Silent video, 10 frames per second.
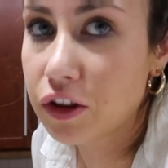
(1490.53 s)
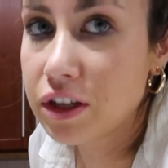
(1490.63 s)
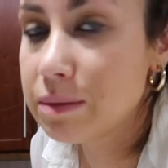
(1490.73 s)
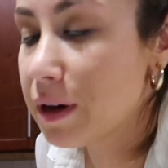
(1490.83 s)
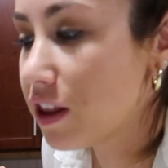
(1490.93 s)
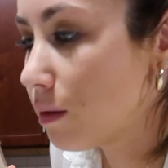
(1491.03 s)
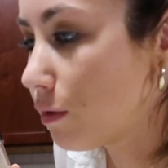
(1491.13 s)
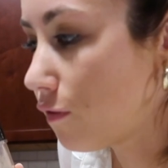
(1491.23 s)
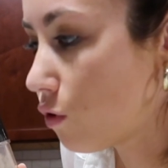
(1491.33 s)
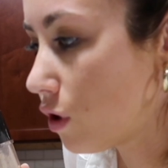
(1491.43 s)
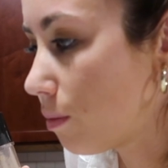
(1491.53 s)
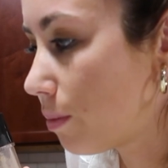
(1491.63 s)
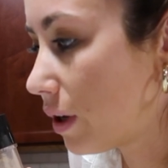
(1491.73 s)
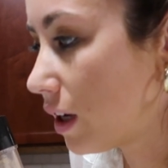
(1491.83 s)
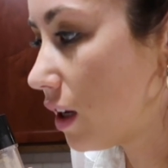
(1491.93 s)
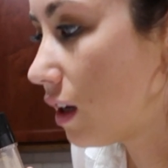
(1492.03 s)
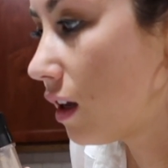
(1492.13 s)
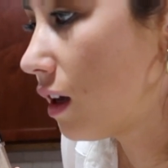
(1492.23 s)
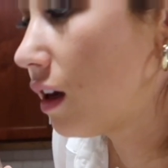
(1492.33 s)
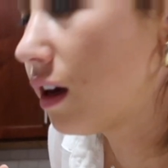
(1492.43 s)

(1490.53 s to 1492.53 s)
done this method before, but